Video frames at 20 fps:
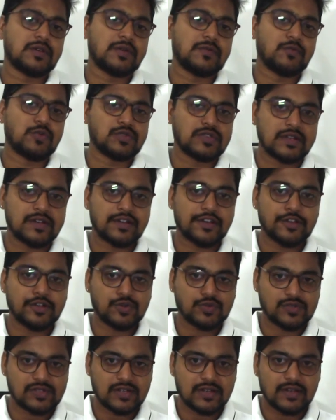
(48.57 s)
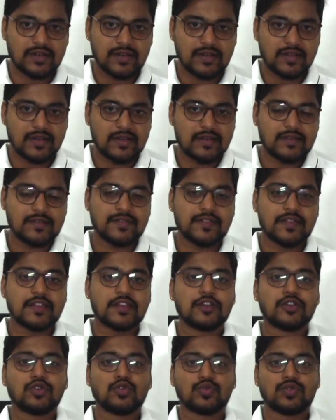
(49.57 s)
was introduced in India in the
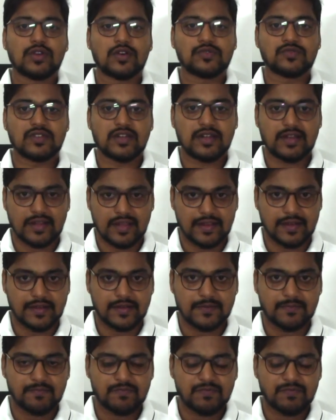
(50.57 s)
year 2008.